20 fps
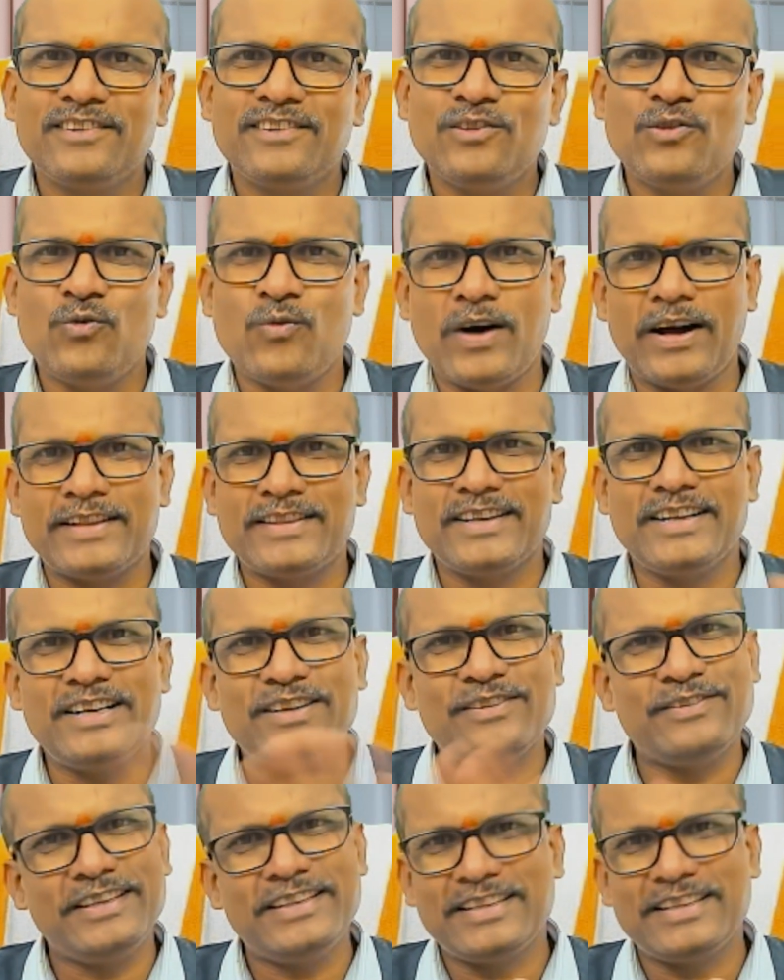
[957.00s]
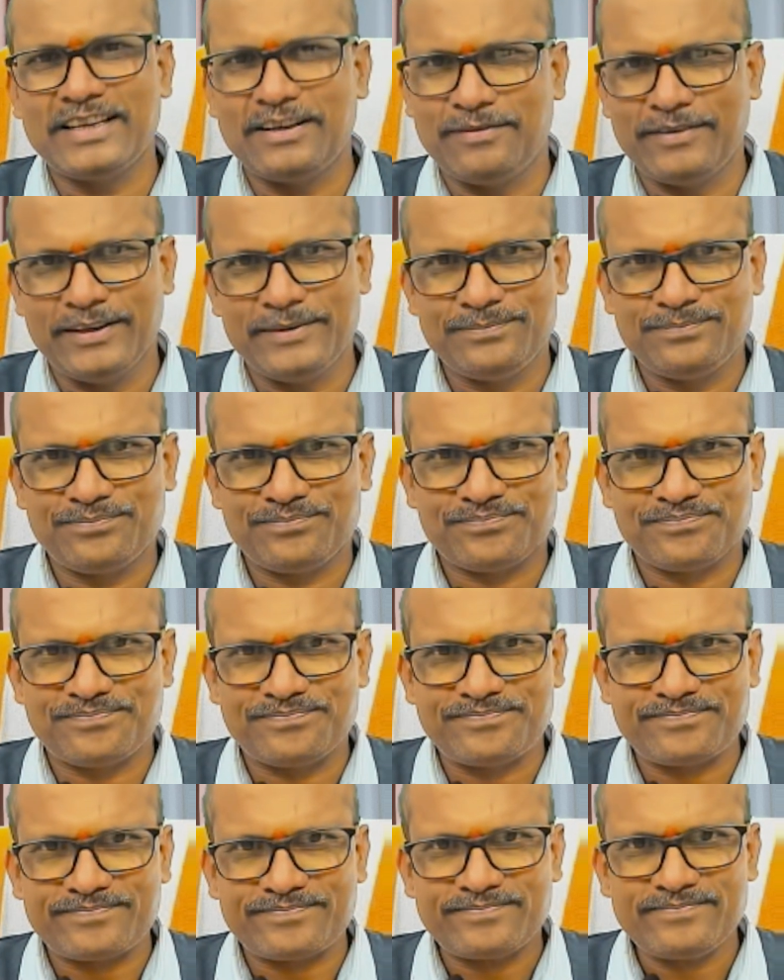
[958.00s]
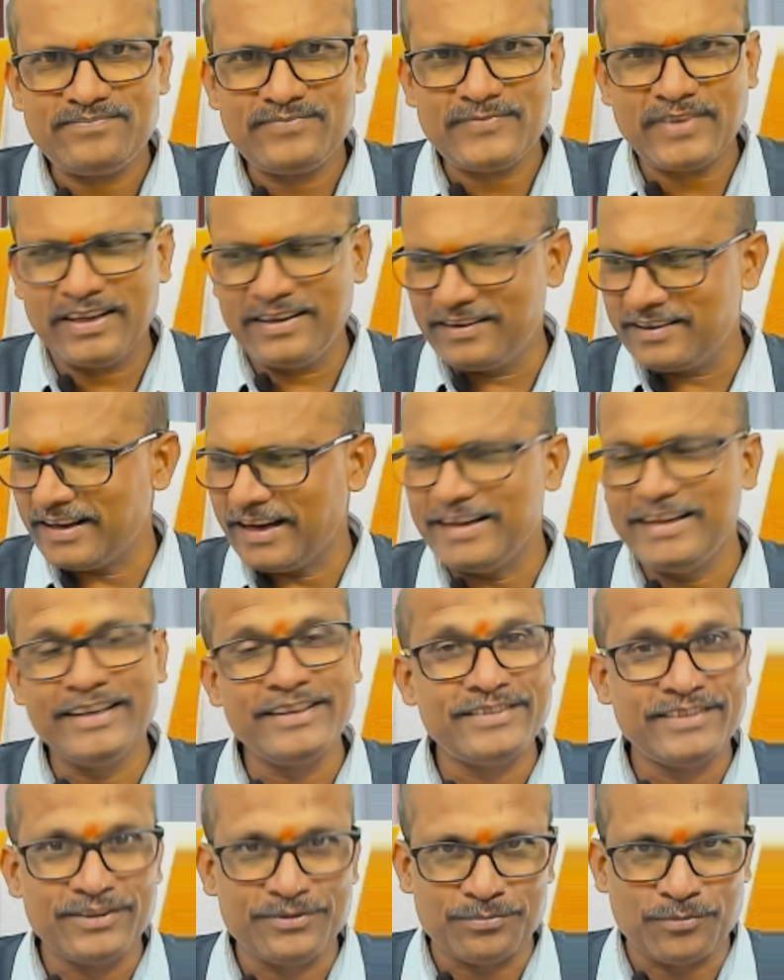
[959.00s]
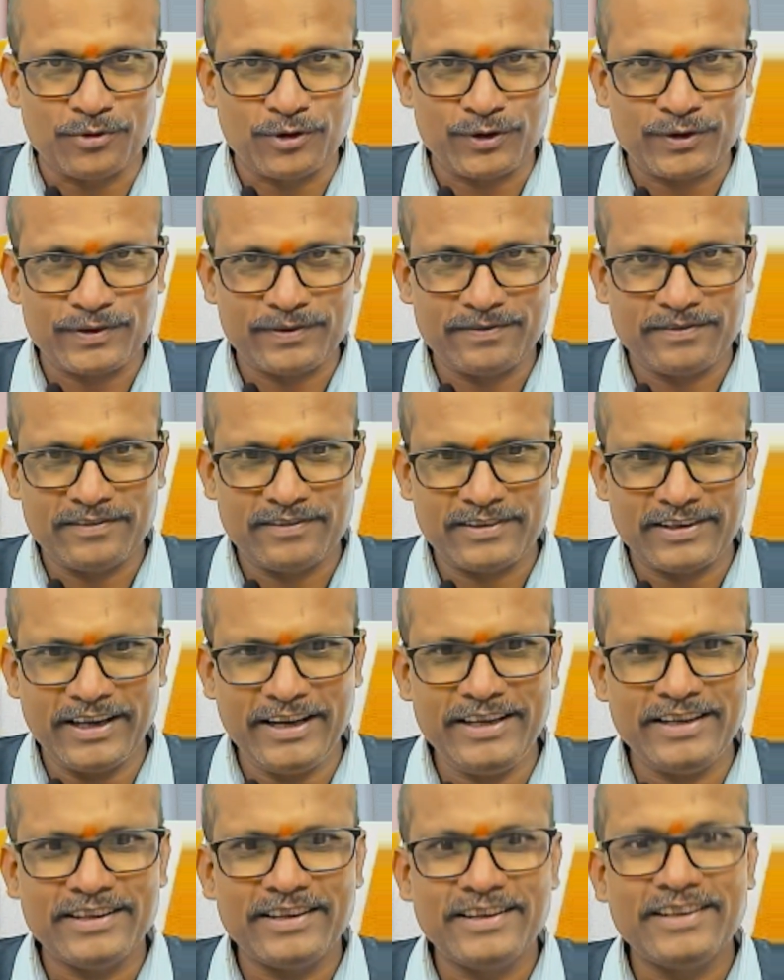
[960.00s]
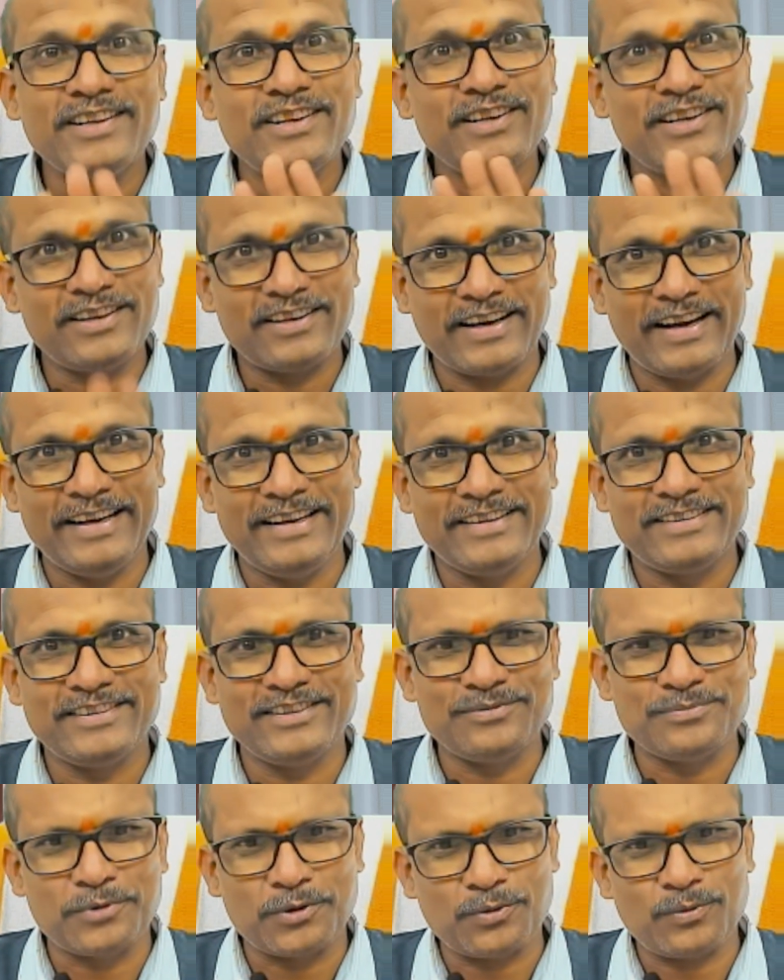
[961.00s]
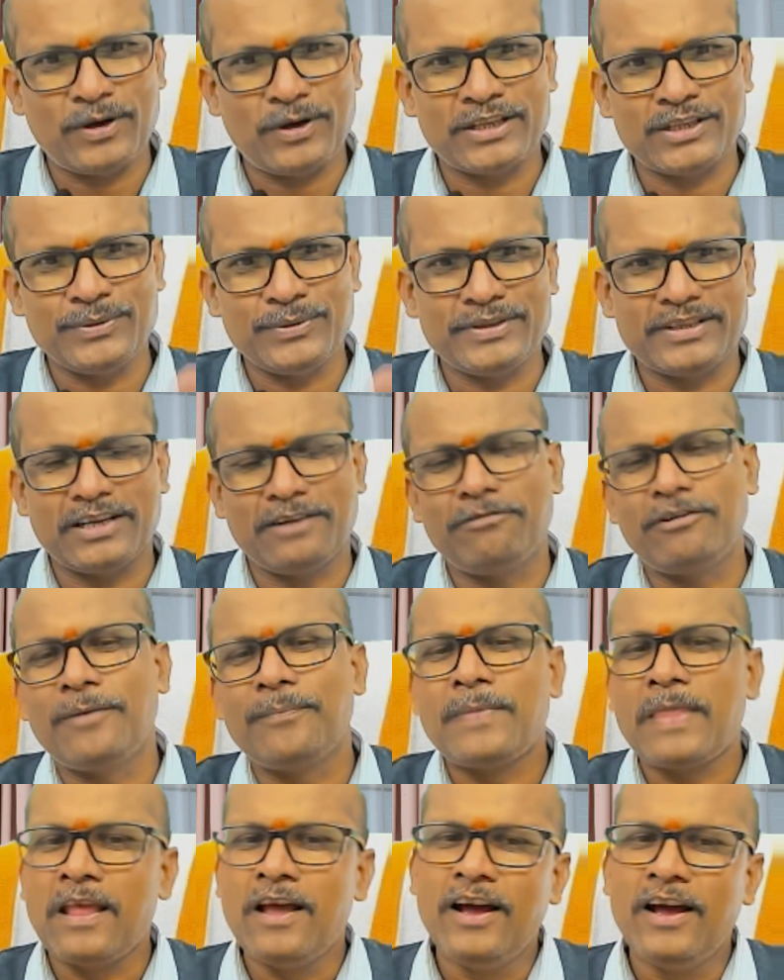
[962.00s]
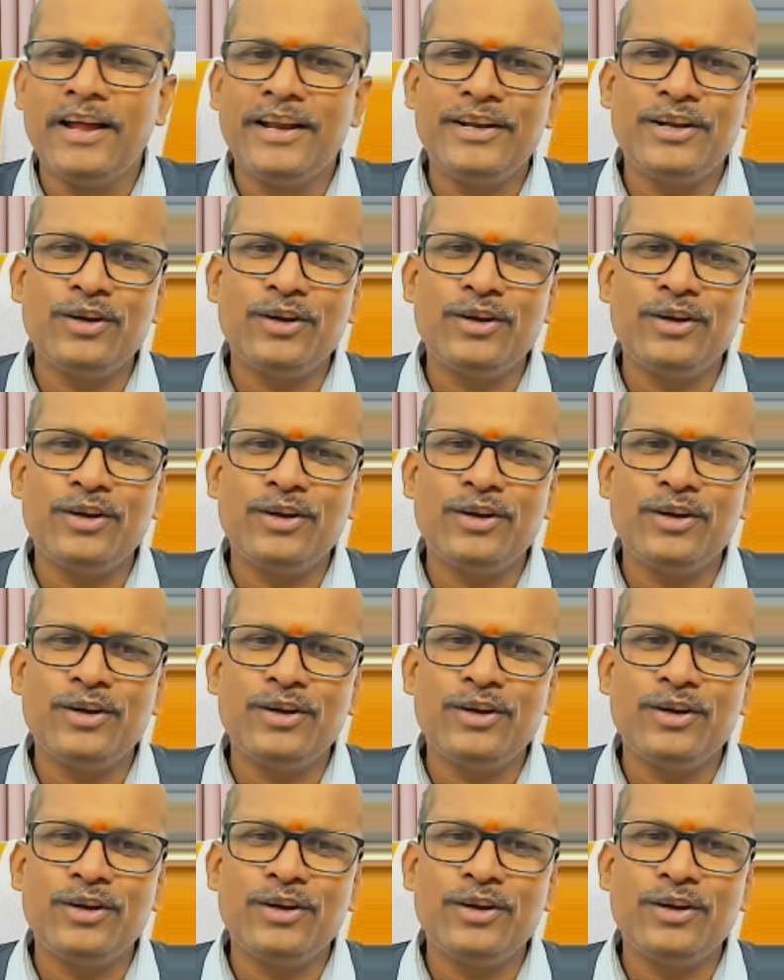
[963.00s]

vata with kapha. Dryness is more, right? Dryness is more, vata with kapha. Now